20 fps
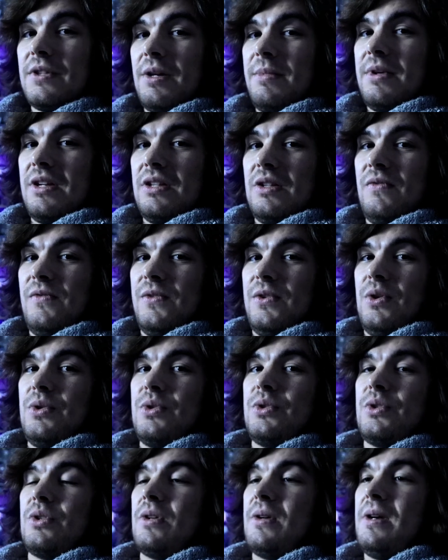coming in the
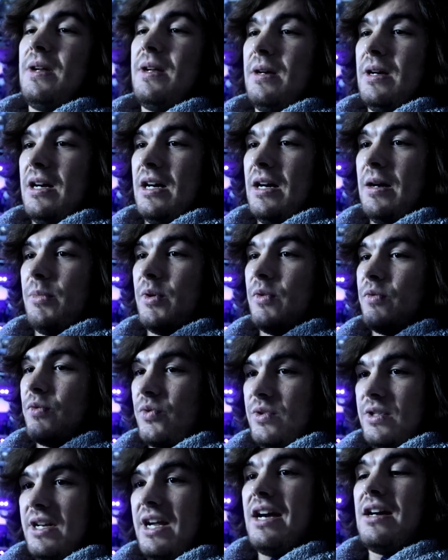future, but
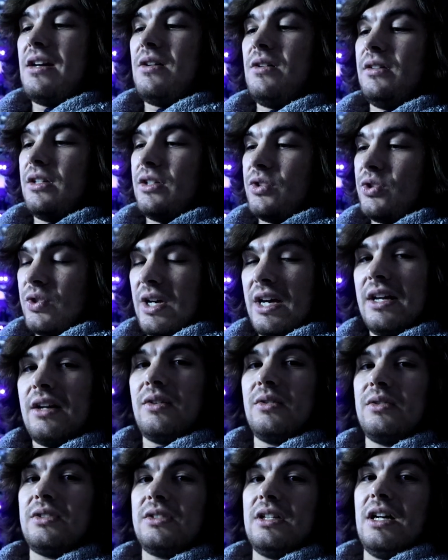for now, the
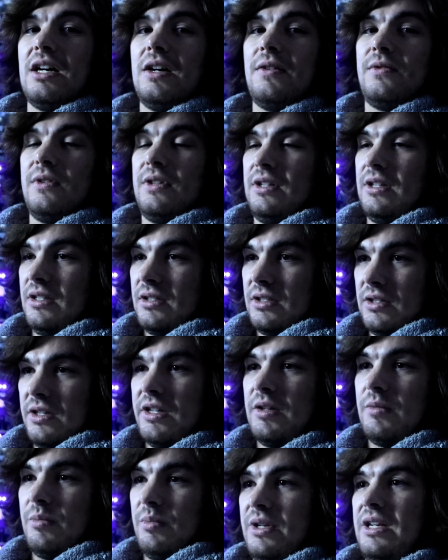Shadow stuff is
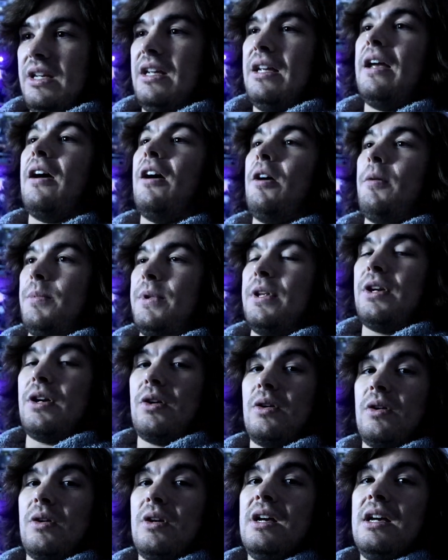going to be up
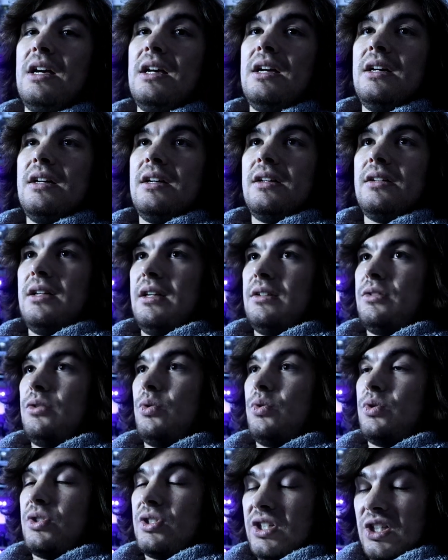there
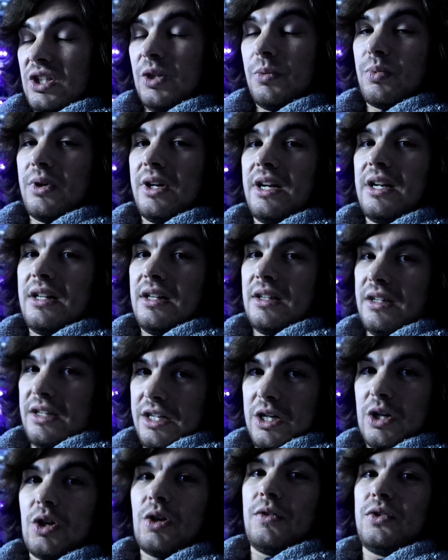to celebrate the
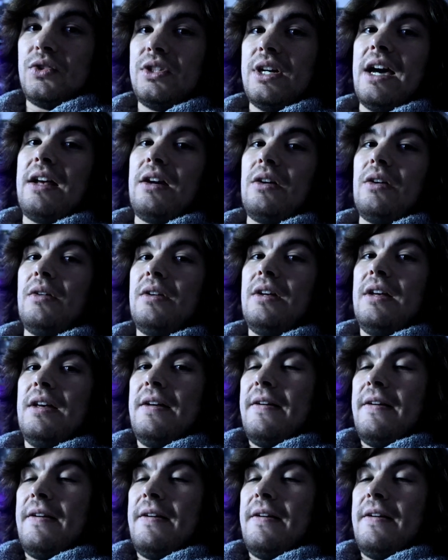year of Shadow.